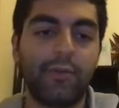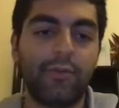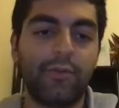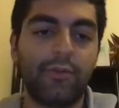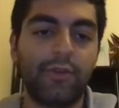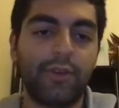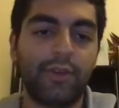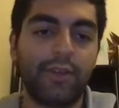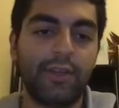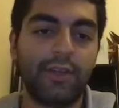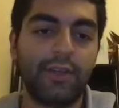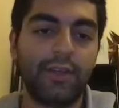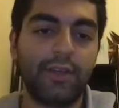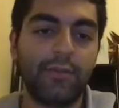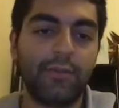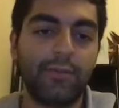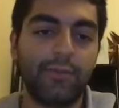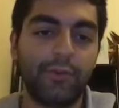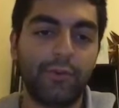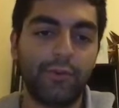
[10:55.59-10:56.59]

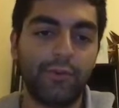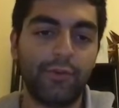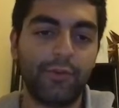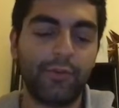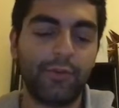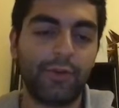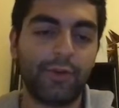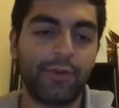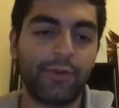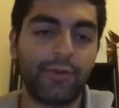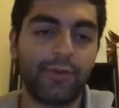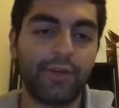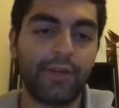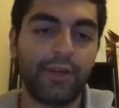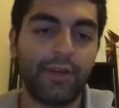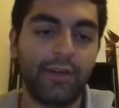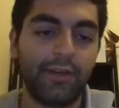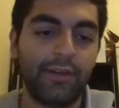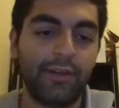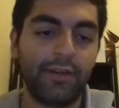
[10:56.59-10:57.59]
printing, boom, go
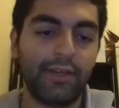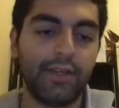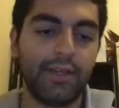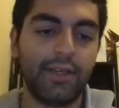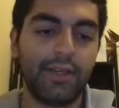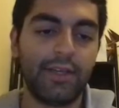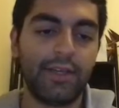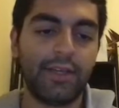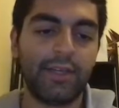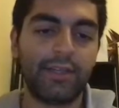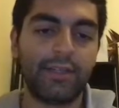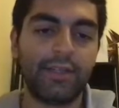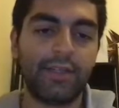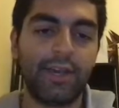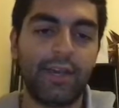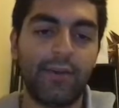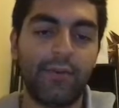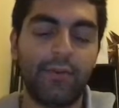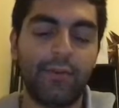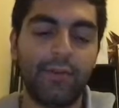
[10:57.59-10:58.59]
down, hits
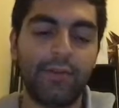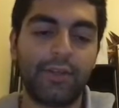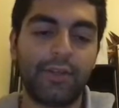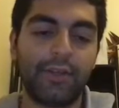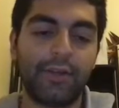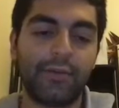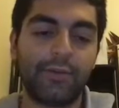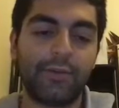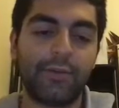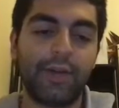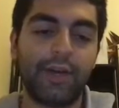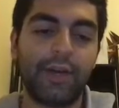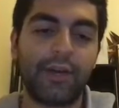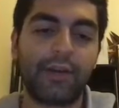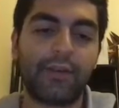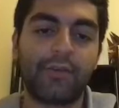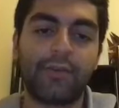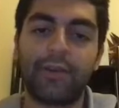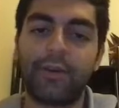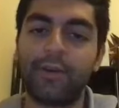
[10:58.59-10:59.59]
that one, comes
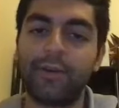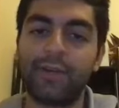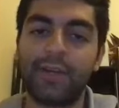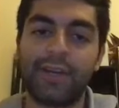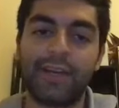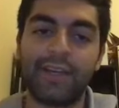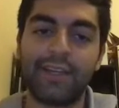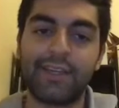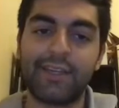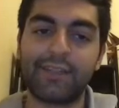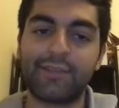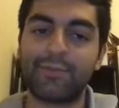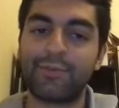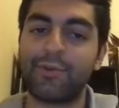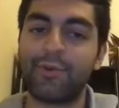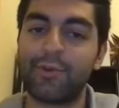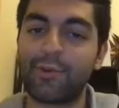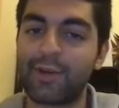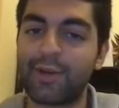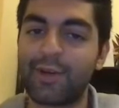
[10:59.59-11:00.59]
back around, and ends a
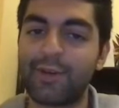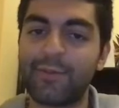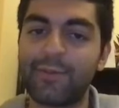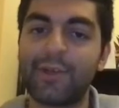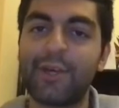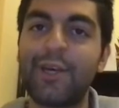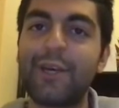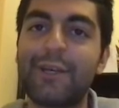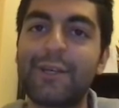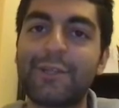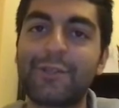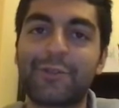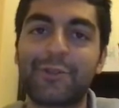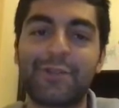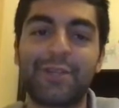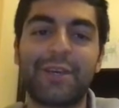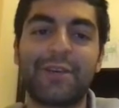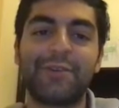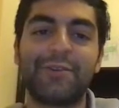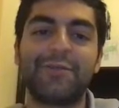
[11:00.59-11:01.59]
program.
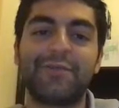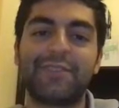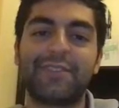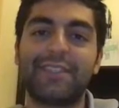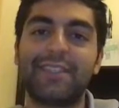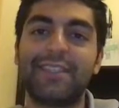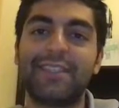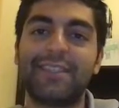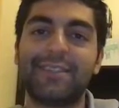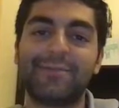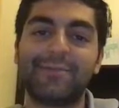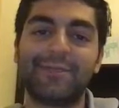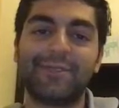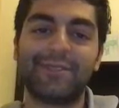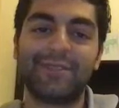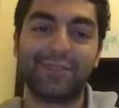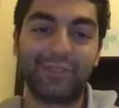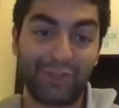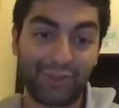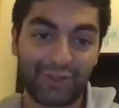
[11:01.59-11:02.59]
So now you've seen
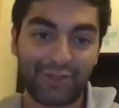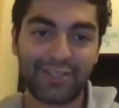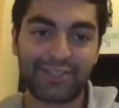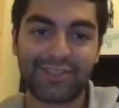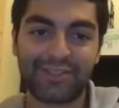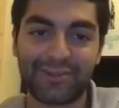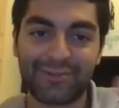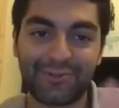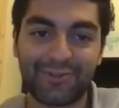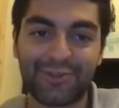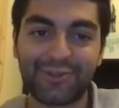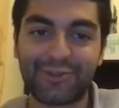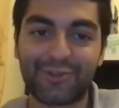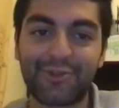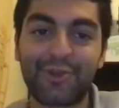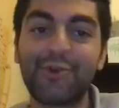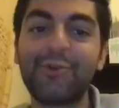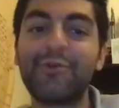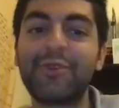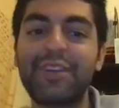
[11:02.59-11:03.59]
this is a real
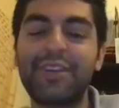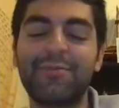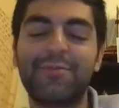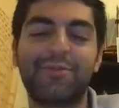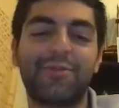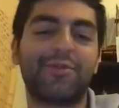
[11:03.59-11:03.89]
2D